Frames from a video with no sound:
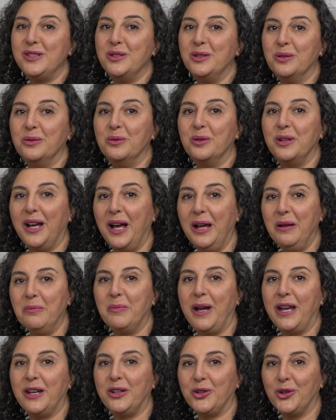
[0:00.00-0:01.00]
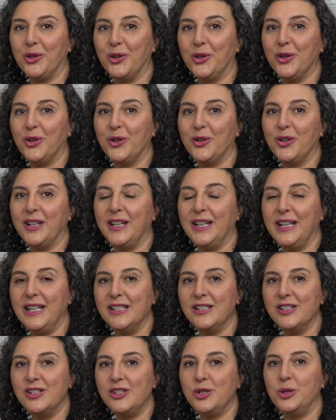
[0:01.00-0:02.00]
to cut my curd
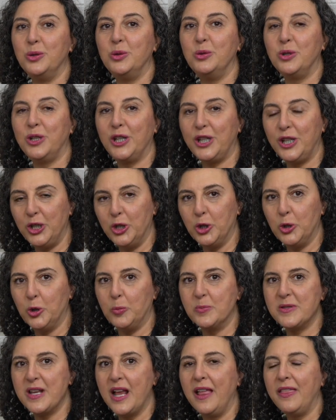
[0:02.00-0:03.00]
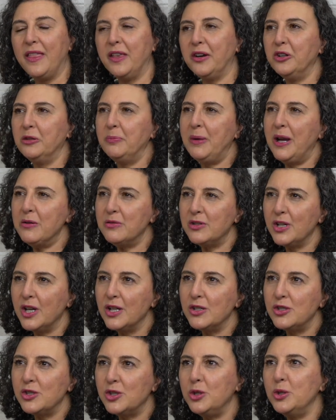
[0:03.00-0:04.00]
into cubes that are about
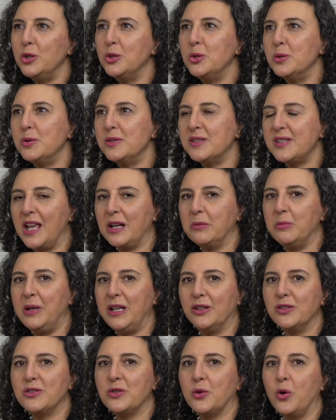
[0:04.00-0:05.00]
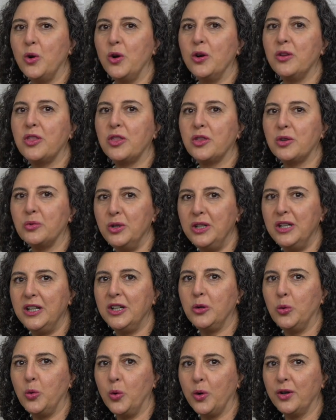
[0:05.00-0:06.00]
2 centimeters or
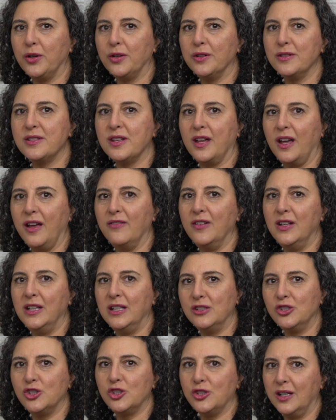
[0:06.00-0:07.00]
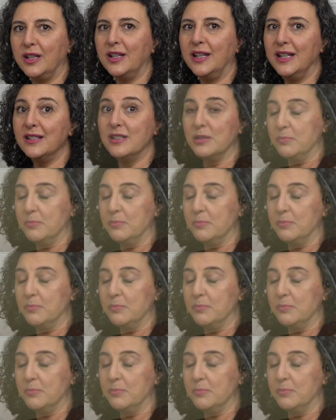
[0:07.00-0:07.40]
3/4 of an inch in